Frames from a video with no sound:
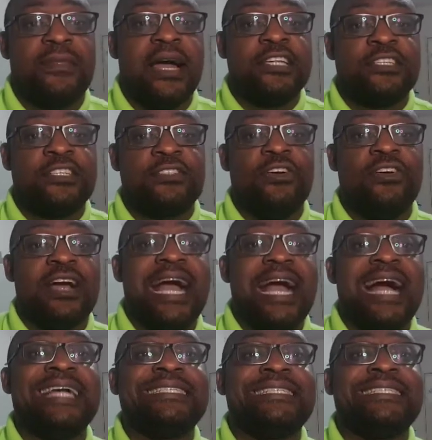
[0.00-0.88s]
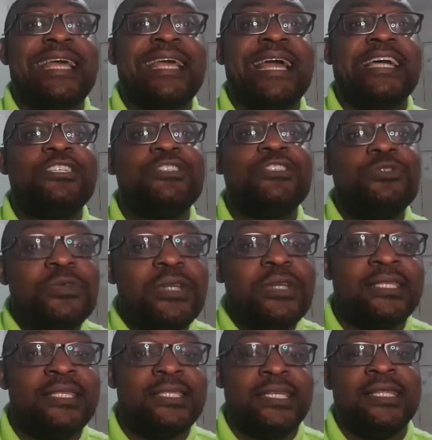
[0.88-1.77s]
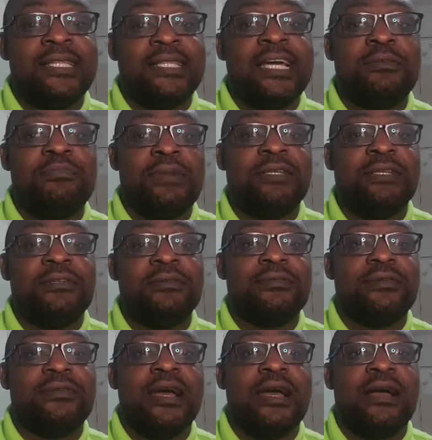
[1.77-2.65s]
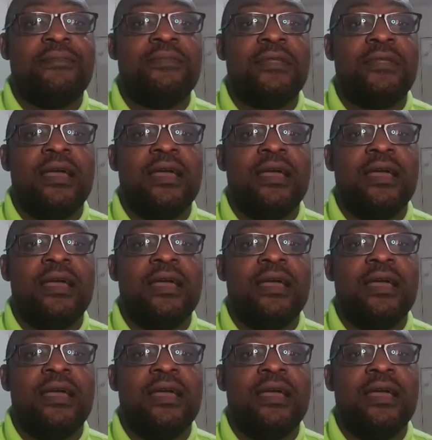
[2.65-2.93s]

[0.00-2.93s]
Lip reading: as long as there are students in that particular